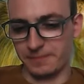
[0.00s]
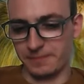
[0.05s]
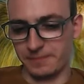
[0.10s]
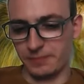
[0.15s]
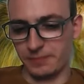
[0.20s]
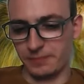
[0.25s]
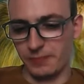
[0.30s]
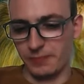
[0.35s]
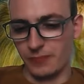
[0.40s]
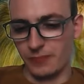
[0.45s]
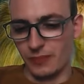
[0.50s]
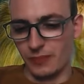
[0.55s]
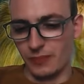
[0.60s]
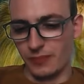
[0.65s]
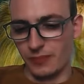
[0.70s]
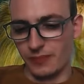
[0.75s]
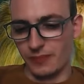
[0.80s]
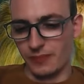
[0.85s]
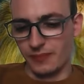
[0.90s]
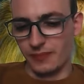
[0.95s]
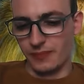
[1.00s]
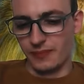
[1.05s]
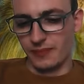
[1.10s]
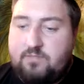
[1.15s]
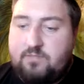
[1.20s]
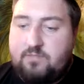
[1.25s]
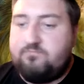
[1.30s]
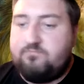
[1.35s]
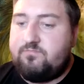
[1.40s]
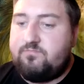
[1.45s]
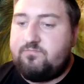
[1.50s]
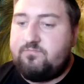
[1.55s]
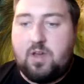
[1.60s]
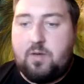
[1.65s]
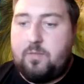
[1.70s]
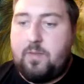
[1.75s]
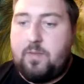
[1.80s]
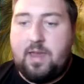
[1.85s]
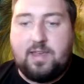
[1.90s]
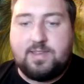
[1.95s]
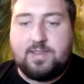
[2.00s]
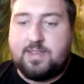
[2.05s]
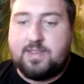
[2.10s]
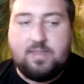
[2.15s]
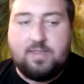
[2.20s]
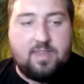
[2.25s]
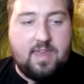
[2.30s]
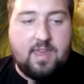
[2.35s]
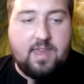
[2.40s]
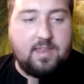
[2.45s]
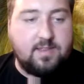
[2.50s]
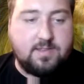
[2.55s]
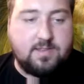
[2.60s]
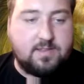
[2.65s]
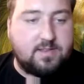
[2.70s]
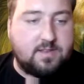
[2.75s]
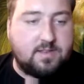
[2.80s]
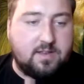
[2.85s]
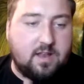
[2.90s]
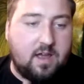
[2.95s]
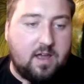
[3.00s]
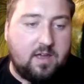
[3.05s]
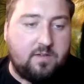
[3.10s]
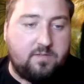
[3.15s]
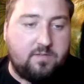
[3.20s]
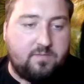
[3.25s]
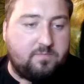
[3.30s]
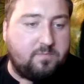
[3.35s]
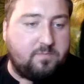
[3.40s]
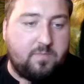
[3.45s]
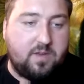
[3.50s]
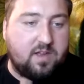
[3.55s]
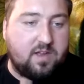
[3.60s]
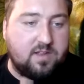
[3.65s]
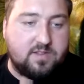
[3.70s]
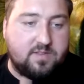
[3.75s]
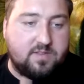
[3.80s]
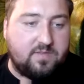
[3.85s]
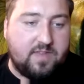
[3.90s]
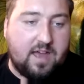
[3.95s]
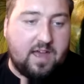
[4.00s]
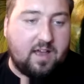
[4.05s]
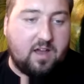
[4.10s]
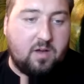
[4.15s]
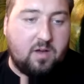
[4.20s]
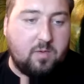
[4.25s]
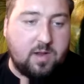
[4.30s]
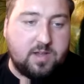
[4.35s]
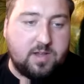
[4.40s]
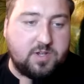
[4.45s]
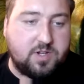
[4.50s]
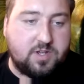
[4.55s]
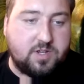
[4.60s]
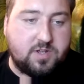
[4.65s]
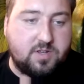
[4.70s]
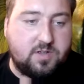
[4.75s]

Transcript: And like doing amazing things, like because of that courage.